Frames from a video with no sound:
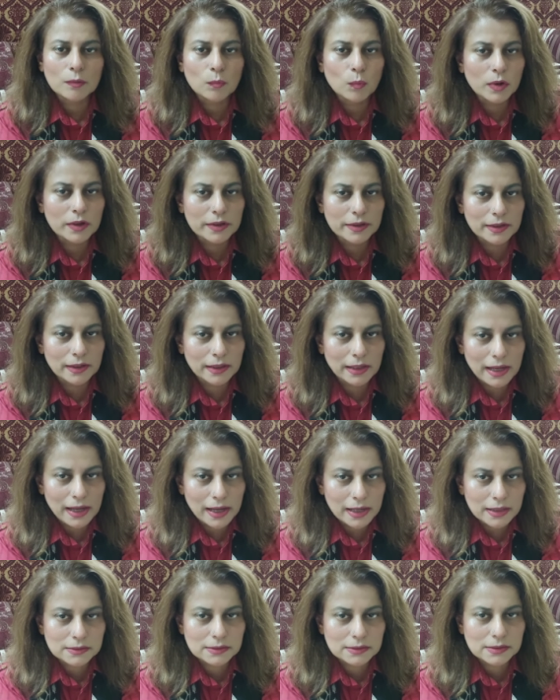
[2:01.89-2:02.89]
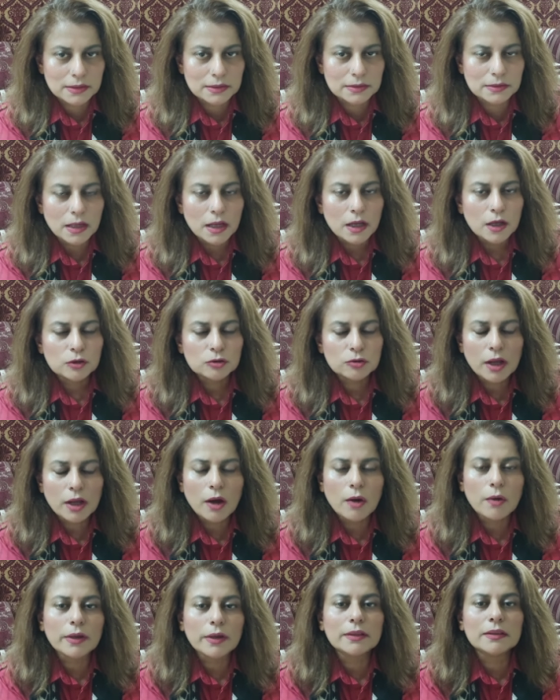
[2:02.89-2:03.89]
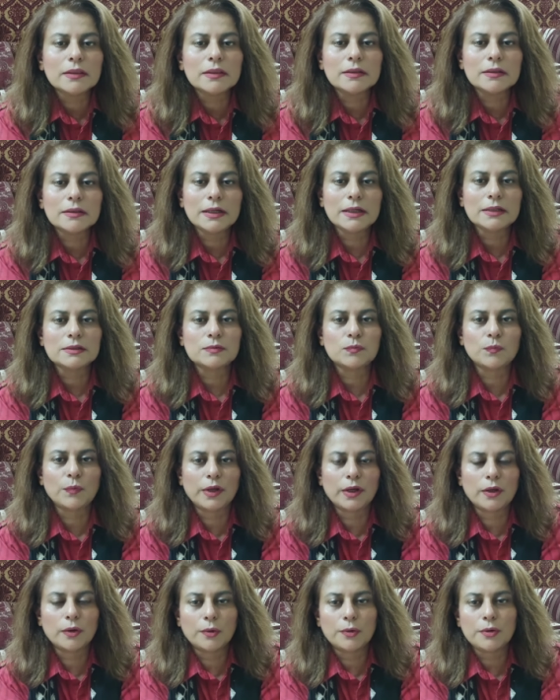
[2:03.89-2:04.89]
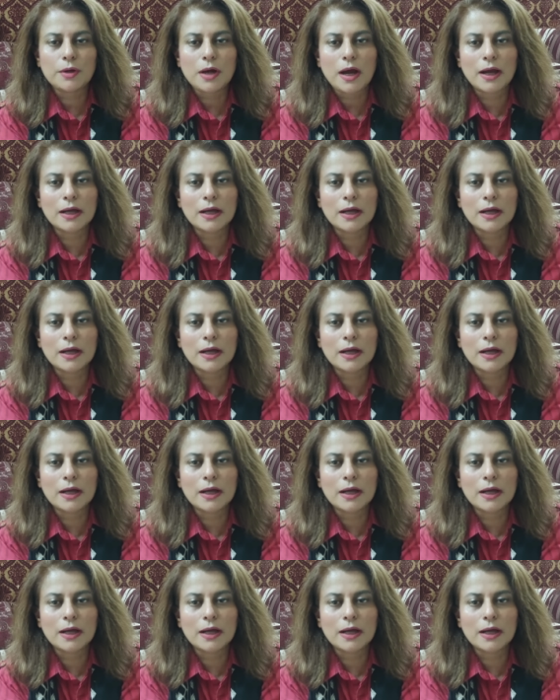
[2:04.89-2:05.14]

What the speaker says: and the vertical axis. So now in this video,